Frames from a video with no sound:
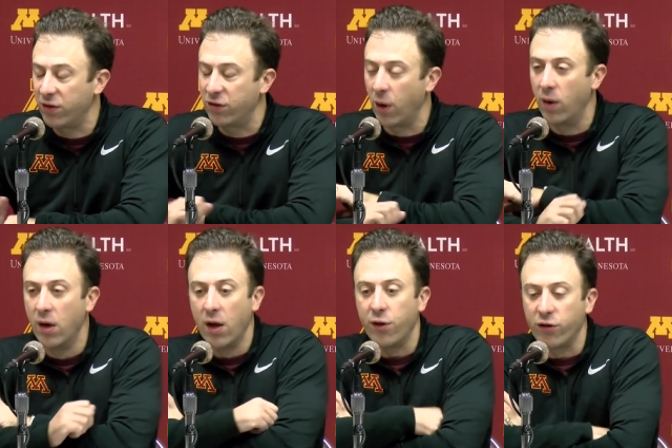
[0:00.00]
So
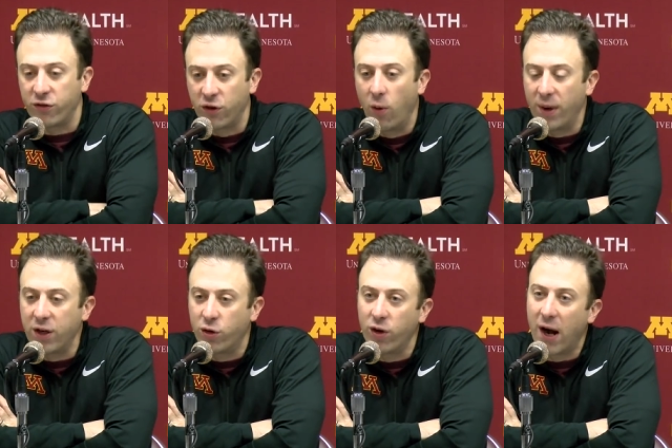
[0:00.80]
there's so
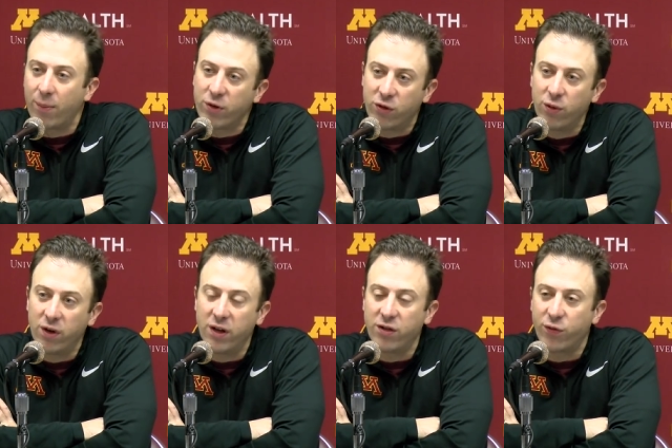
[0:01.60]
many good
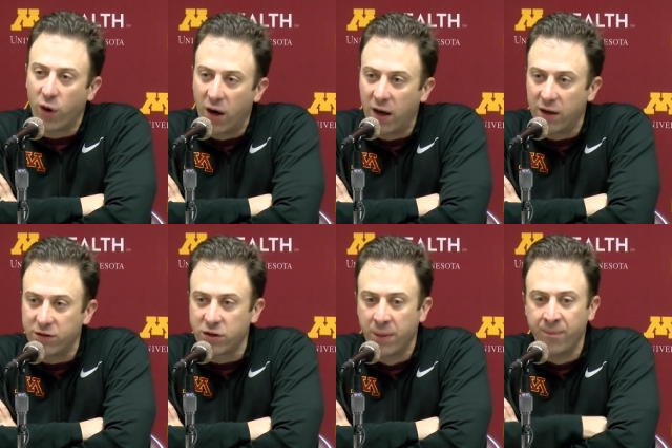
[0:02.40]
opportunities for
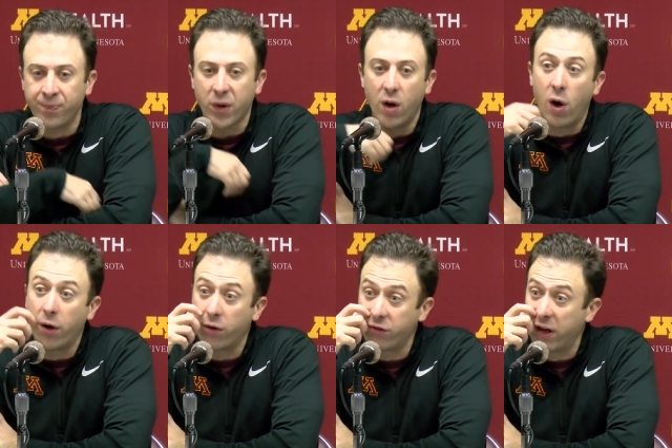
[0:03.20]
us on
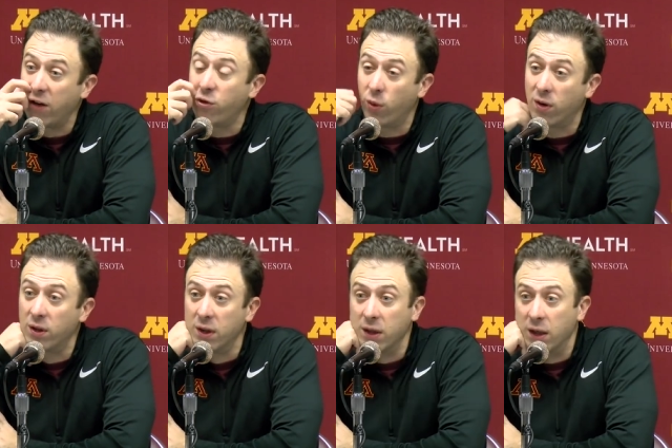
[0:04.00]
our schedule
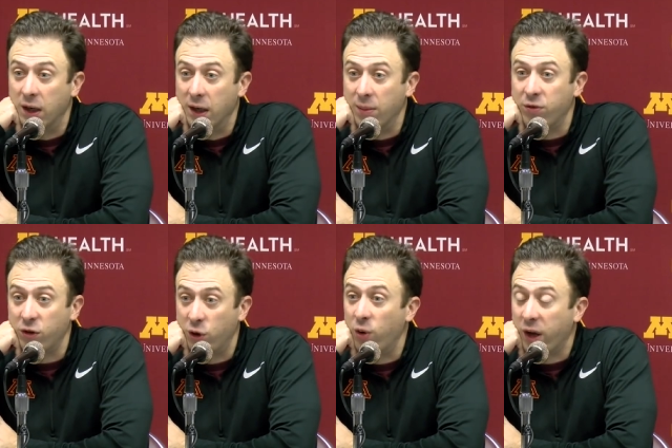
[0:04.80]
to
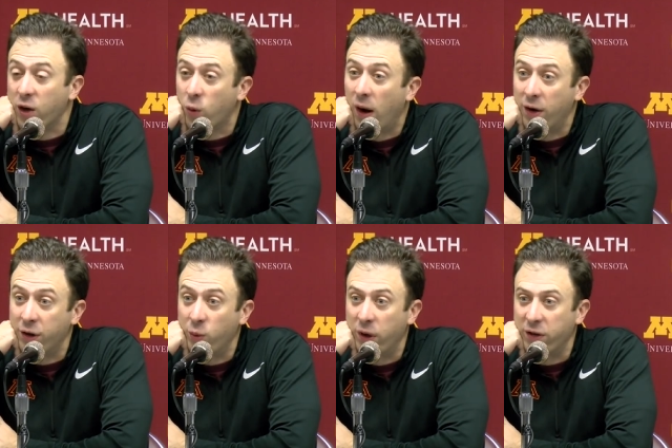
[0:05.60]
go get
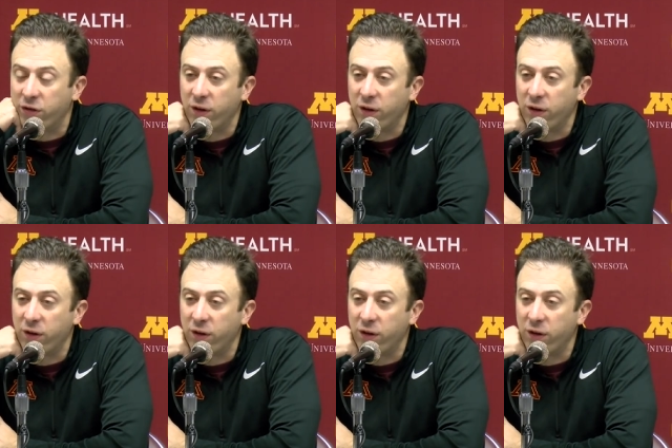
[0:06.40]
quality wins.